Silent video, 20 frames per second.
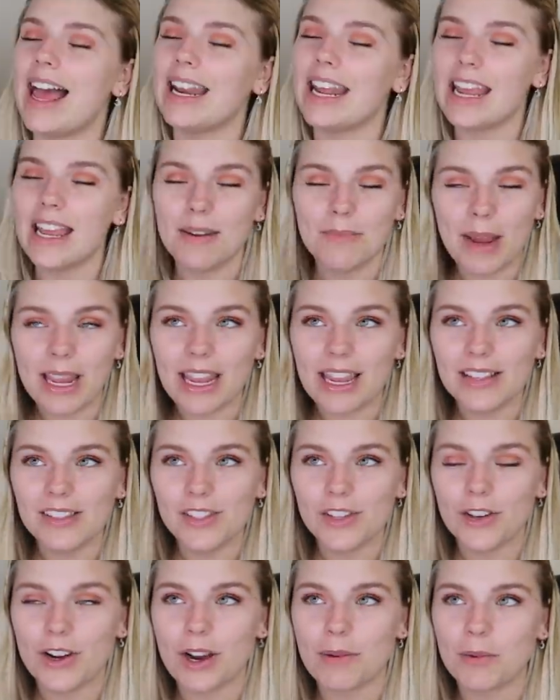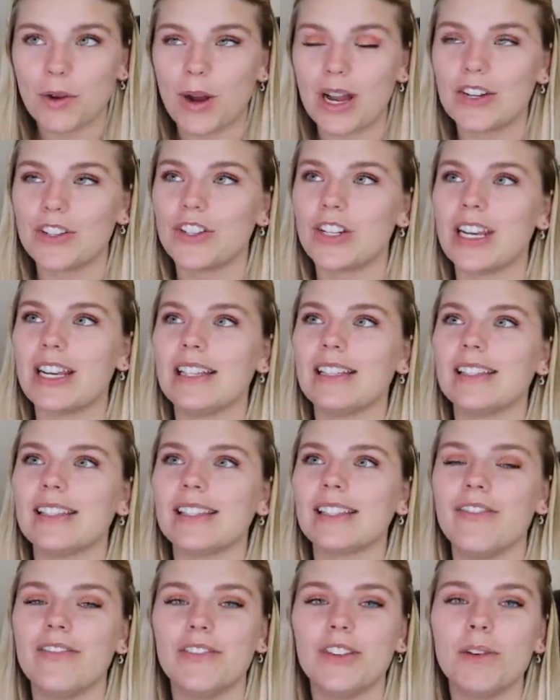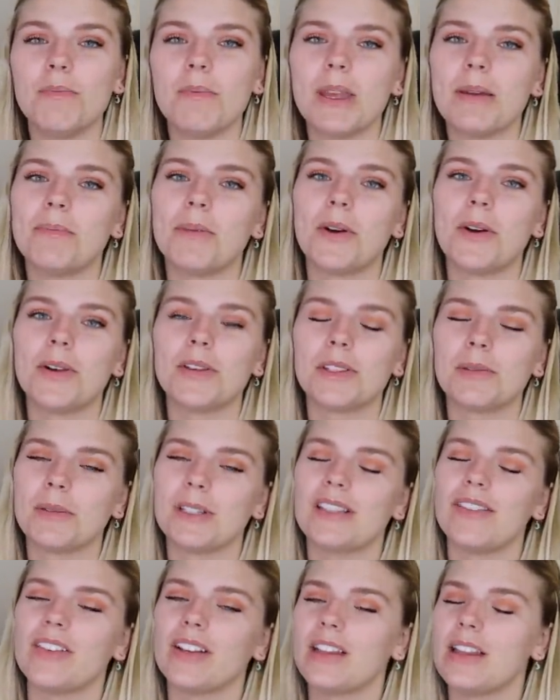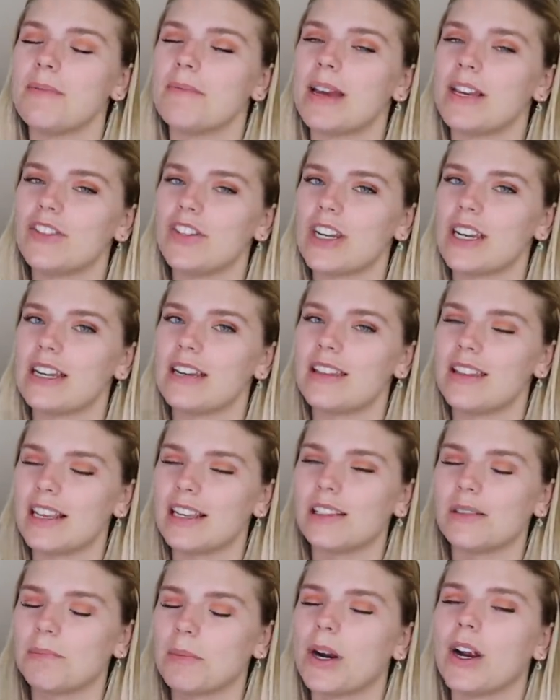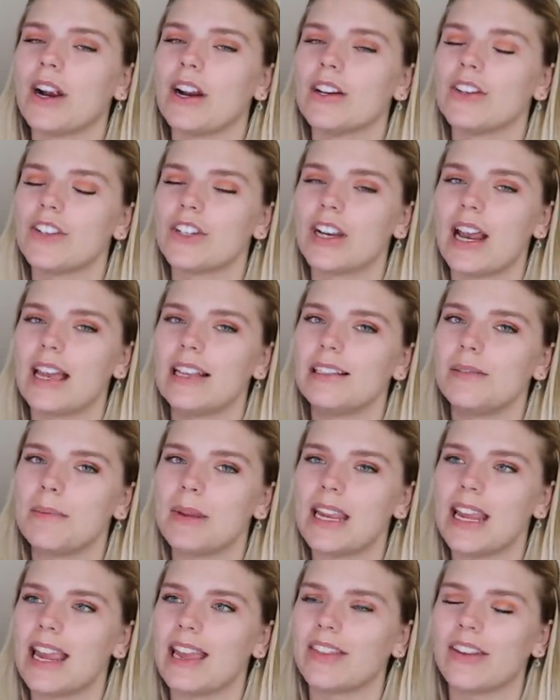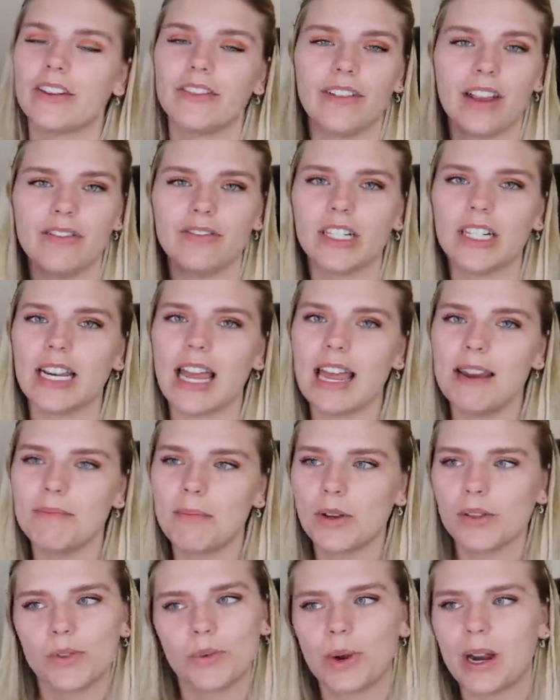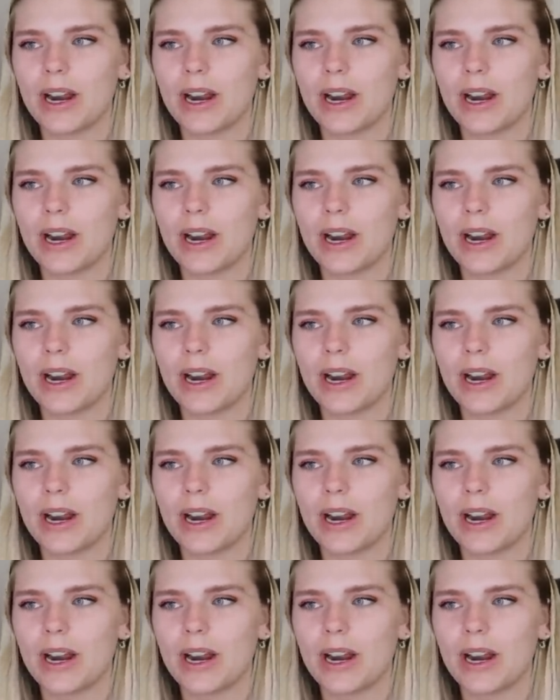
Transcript: And in my Instagram questions, a few people specifically mentioned this merch as being their favorite and most